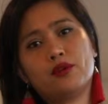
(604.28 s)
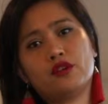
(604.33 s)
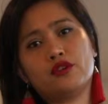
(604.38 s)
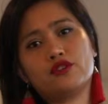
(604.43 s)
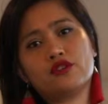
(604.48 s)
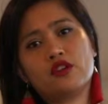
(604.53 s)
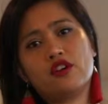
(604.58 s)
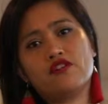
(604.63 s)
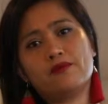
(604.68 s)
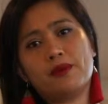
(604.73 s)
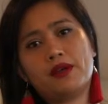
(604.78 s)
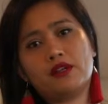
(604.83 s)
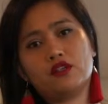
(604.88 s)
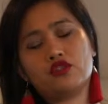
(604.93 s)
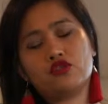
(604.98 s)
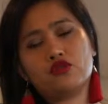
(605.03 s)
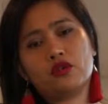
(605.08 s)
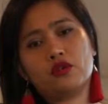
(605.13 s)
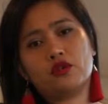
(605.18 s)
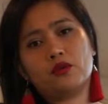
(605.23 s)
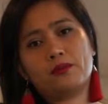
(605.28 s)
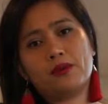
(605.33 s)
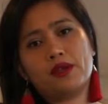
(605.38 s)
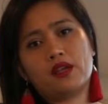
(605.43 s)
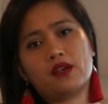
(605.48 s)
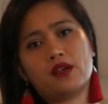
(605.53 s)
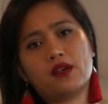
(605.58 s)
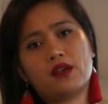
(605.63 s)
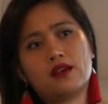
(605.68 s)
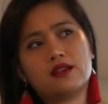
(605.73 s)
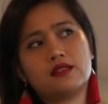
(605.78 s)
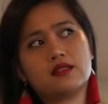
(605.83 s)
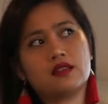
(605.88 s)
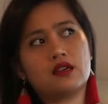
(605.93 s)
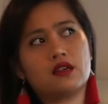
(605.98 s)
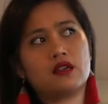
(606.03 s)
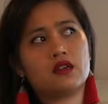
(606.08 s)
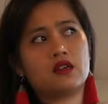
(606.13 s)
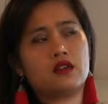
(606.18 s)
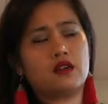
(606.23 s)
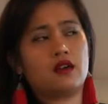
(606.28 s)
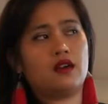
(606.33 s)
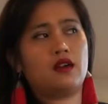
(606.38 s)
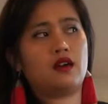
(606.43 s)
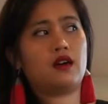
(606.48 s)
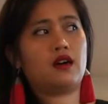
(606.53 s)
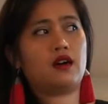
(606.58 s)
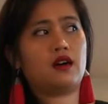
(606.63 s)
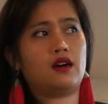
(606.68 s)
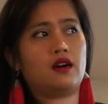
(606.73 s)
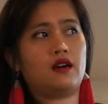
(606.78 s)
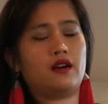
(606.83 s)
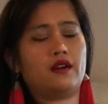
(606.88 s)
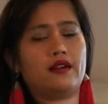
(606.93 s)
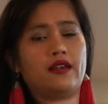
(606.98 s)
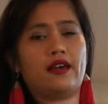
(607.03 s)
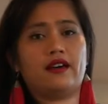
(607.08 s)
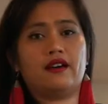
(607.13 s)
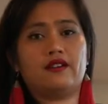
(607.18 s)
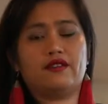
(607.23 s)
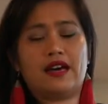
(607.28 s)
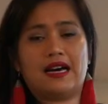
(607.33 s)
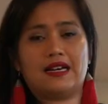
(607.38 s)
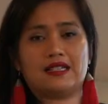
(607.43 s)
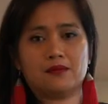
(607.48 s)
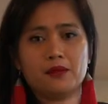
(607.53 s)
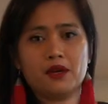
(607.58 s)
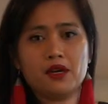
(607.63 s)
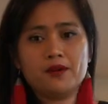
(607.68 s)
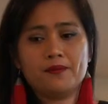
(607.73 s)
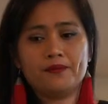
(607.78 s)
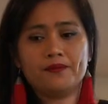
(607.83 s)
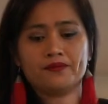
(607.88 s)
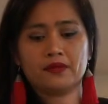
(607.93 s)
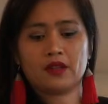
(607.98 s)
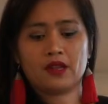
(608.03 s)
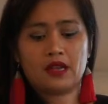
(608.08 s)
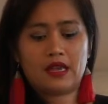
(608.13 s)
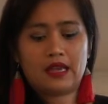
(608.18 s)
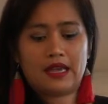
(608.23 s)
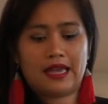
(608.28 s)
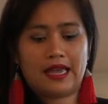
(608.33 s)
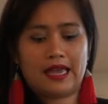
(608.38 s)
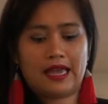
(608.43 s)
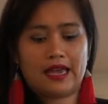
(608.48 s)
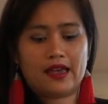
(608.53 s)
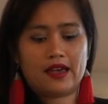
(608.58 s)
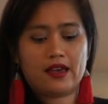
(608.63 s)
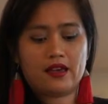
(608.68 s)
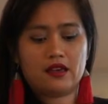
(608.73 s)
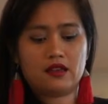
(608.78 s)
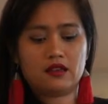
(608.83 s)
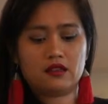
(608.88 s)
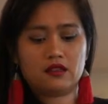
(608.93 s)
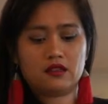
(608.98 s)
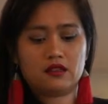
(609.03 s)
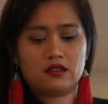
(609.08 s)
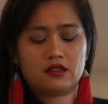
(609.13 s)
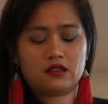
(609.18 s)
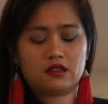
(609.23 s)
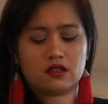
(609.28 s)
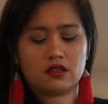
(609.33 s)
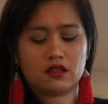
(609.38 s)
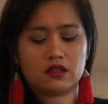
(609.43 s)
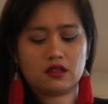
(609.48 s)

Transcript: pills of Benadryl because I have asthma, and